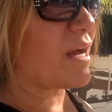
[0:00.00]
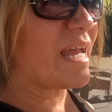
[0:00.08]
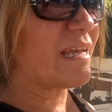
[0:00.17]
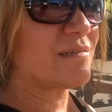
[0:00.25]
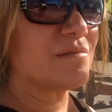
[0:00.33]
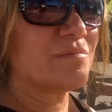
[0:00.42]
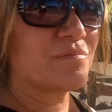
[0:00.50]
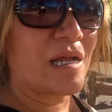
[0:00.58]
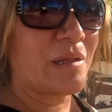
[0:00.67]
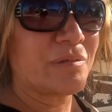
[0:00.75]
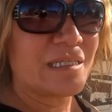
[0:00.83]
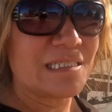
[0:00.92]
while.
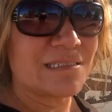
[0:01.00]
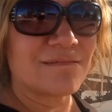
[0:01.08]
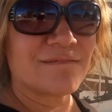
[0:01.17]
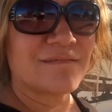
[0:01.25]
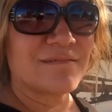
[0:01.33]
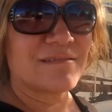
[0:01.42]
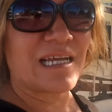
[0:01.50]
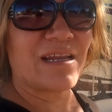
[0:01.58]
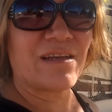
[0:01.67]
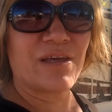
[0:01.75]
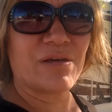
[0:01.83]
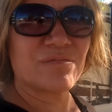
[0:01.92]
Probably,
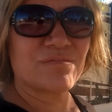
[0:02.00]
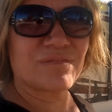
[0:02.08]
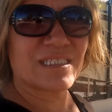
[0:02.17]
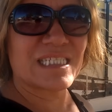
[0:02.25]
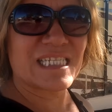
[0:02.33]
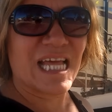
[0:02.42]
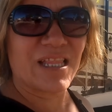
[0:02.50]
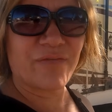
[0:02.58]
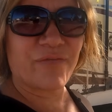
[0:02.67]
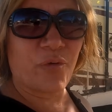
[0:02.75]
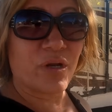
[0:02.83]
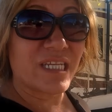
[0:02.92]
I don't know, since
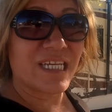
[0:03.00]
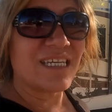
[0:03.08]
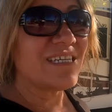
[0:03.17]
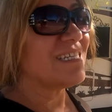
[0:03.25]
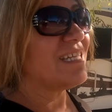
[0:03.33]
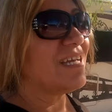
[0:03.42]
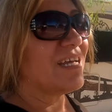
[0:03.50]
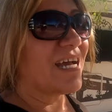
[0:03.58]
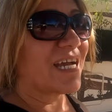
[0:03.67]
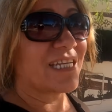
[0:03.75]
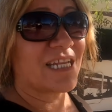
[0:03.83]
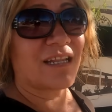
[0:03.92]
California.
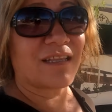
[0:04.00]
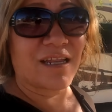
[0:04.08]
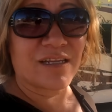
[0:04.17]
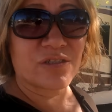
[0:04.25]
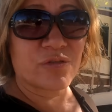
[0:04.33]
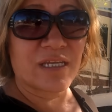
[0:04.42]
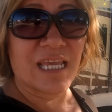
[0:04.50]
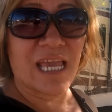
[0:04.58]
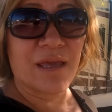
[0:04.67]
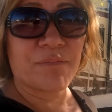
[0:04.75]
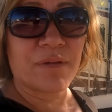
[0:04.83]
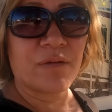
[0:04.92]
I did a lot of street
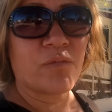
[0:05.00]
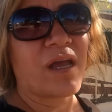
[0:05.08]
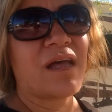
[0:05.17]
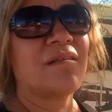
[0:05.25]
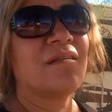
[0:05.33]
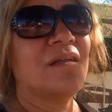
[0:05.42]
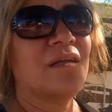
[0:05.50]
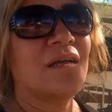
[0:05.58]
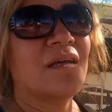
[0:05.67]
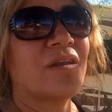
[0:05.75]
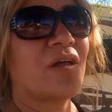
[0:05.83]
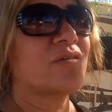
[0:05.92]
camping. Well,
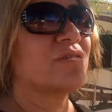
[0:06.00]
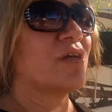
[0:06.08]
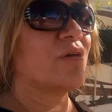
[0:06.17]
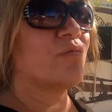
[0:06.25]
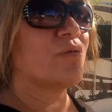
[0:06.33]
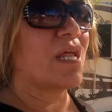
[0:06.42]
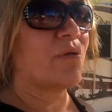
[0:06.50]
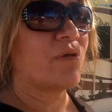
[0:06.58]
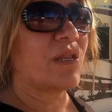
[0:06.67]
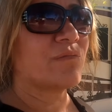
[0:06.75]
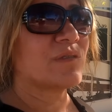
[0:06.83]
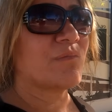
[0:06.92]
and also when I
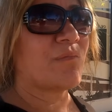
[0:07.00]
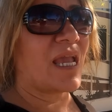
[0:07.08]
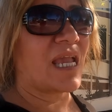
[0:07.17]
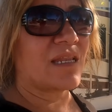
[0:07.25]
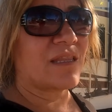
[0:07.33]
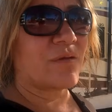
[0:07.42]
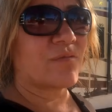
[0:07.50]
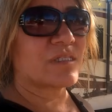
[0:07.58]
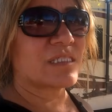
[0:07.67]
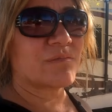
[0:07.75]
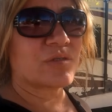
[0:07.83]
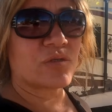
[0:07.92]
went up to Maine, there
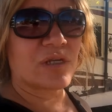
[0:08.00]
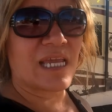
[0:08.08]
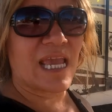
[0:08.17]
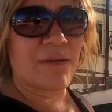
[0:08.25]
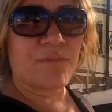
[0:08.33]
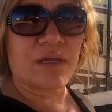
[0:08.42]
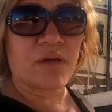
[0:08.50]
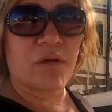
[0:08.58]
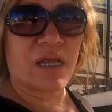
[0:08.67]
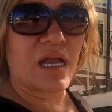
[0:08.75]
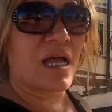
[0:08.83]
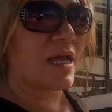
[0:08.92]
was some street camping going